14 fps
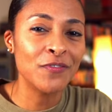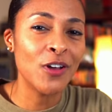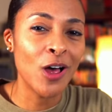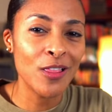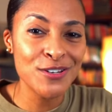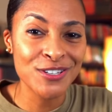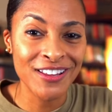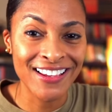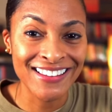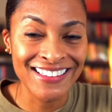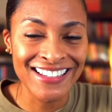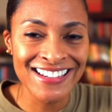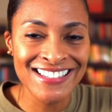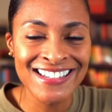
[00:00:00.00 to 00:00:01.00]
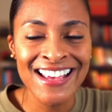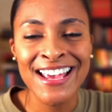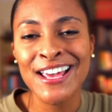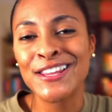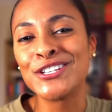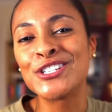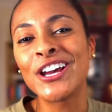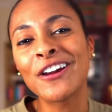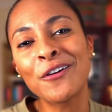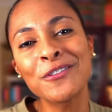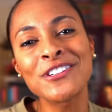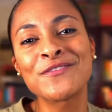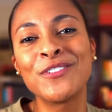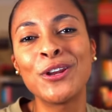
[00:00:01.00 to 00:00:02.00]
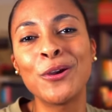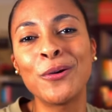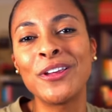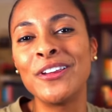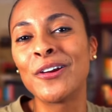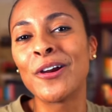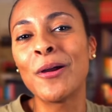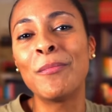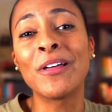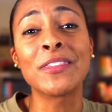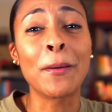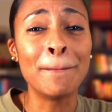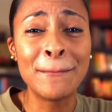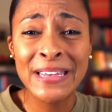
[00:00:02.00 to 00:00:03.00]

knowledge like this, then check out this video here about the